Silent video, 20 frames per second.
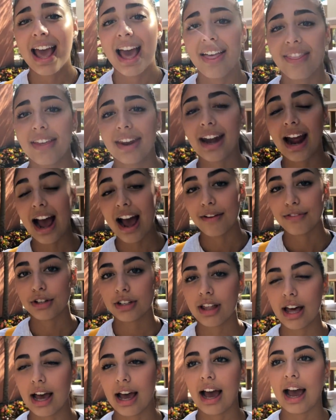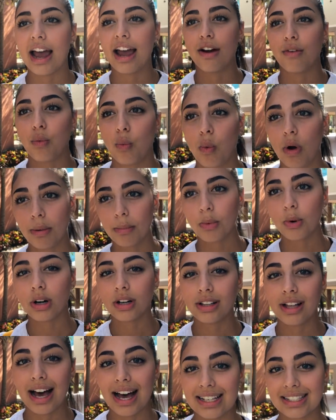And then after that, I have one more
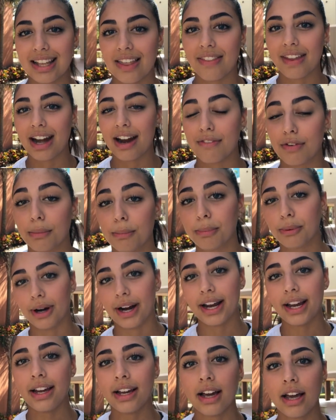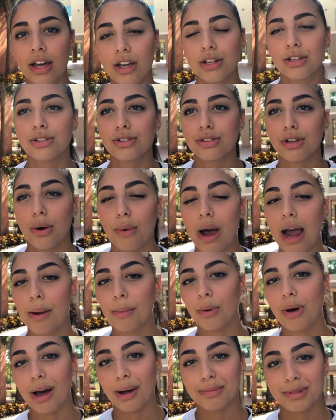class and then I have a break. So I
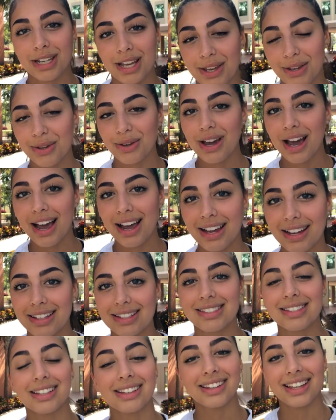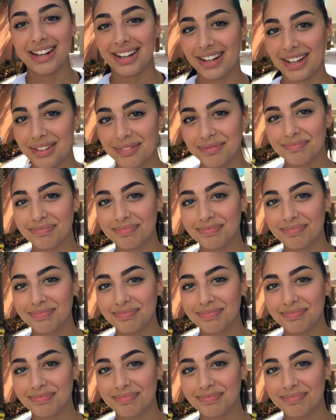will update you guys later.